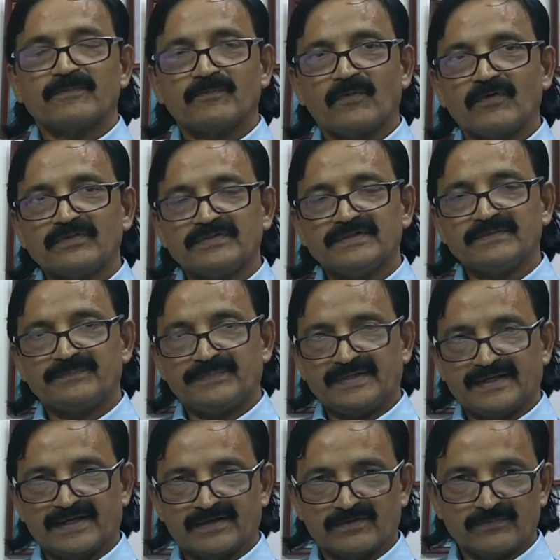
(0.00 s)
both the
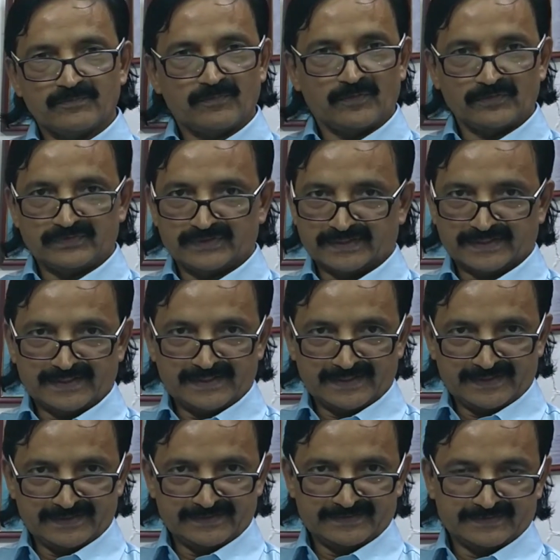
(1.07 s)
PR of both the
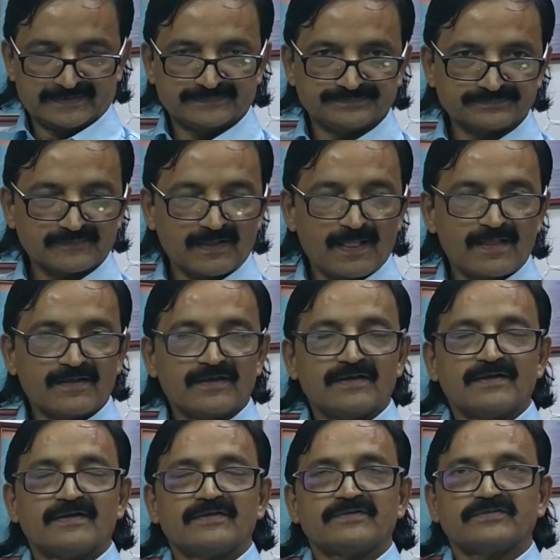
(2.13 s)
countries.
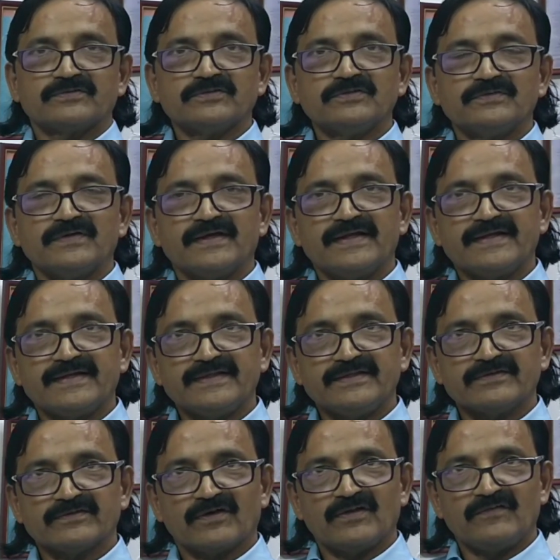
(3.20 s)
So it is
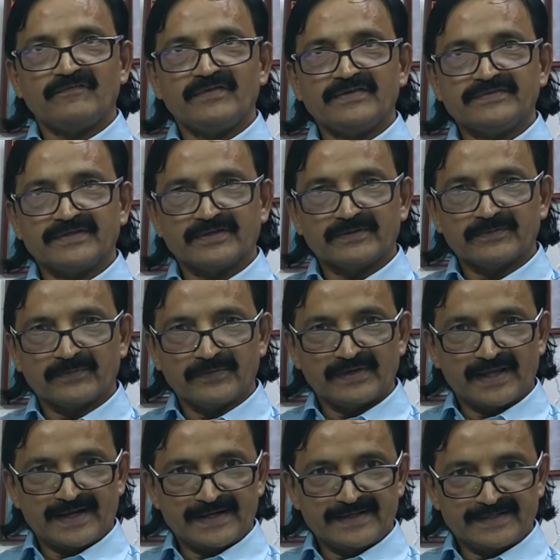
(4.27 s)
always a good
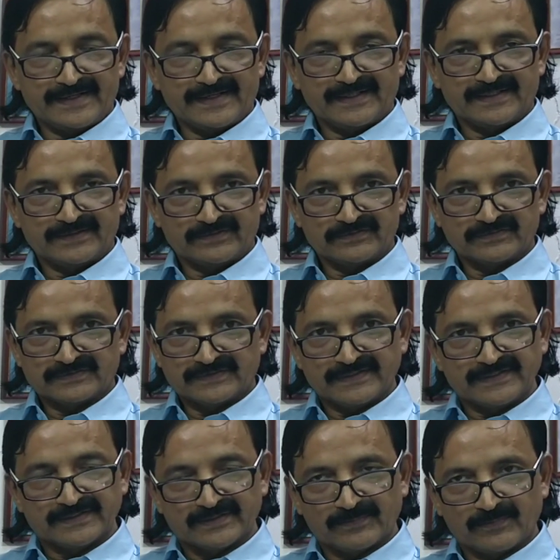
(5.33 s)
idea to
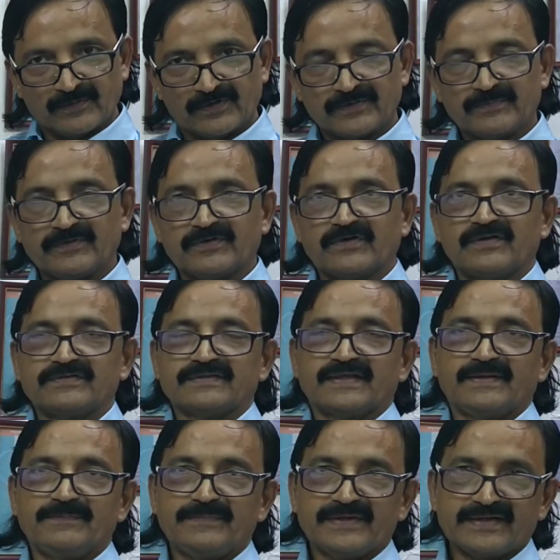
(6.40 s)
think about, because
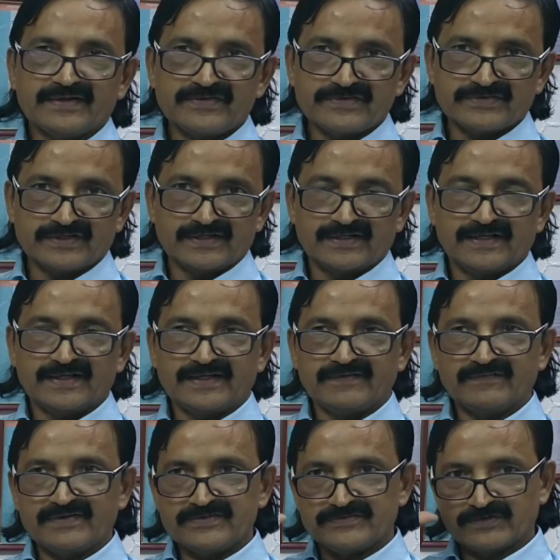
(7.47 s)
immigration or
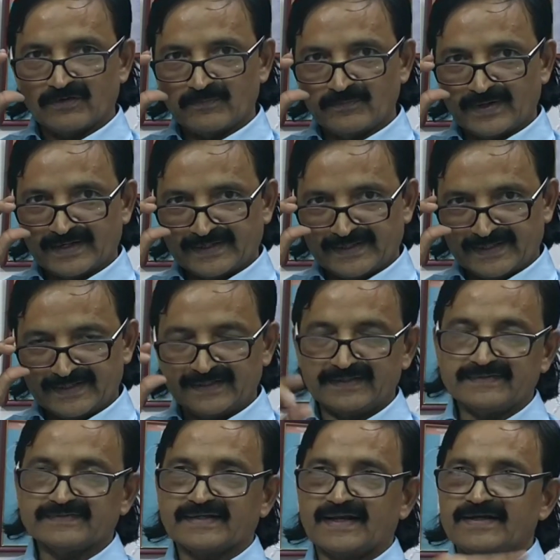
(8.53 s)
even job market
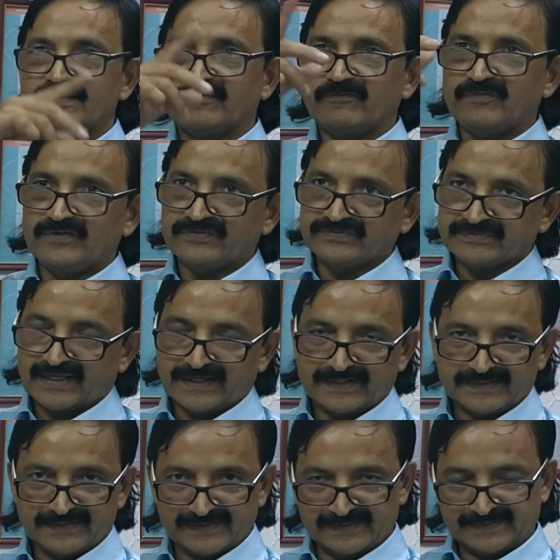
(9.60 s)
is kind of a
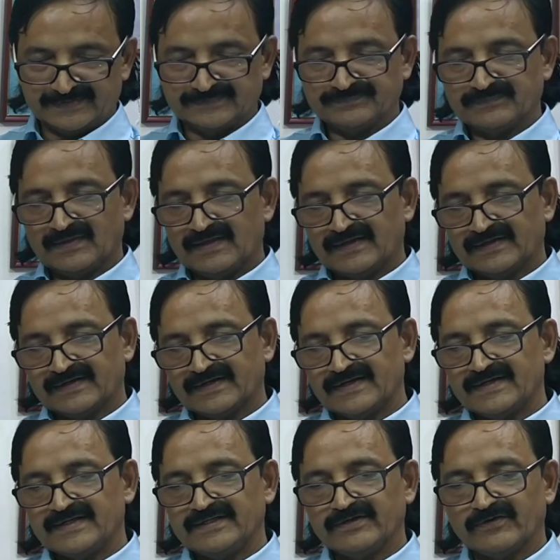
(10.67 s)
cyclic.
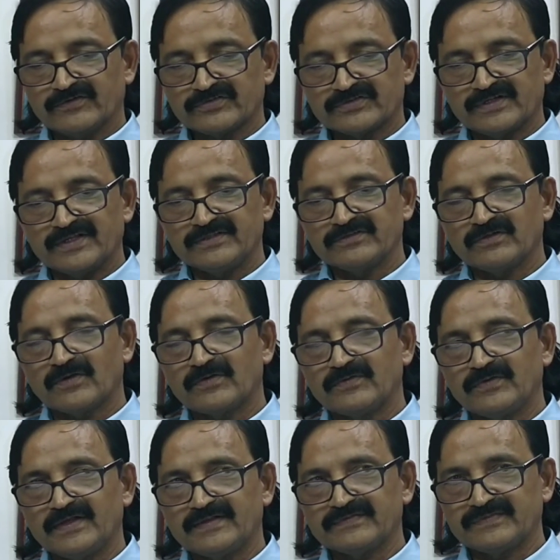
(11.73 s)
Currently Australia is not
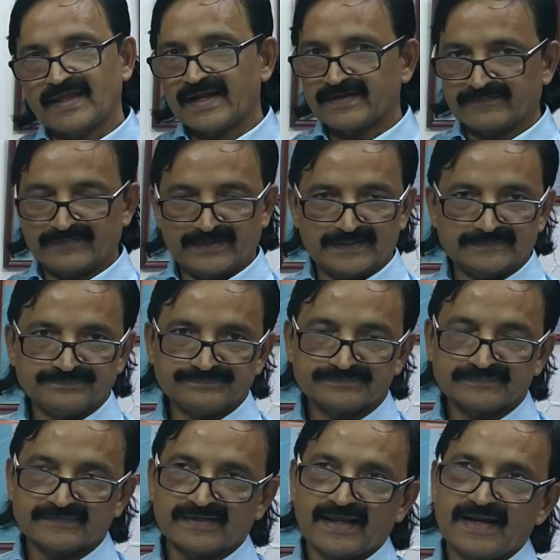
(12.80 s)
doing that well.
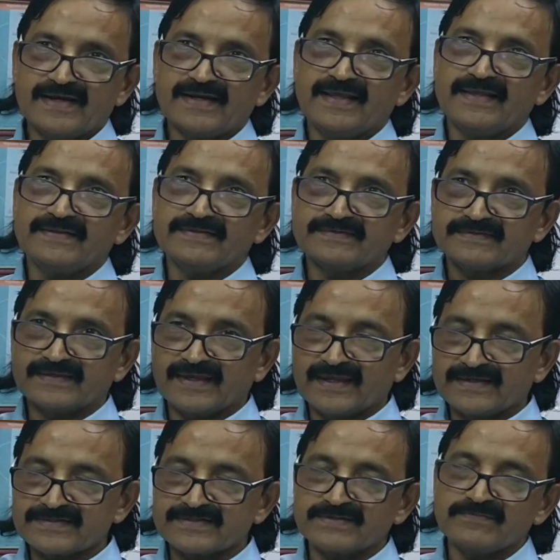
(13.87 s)
Canada is
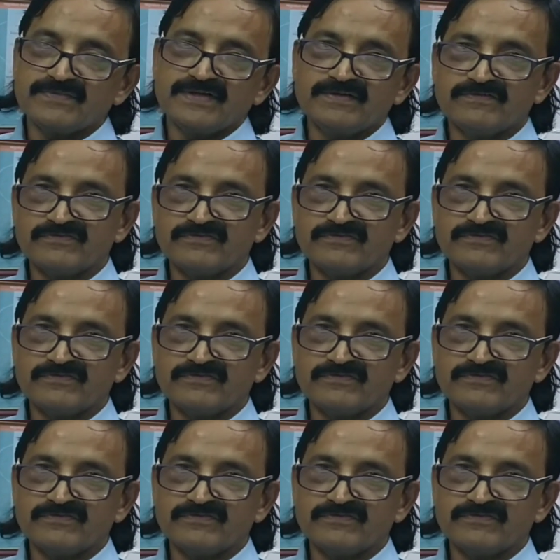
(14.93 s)
extremely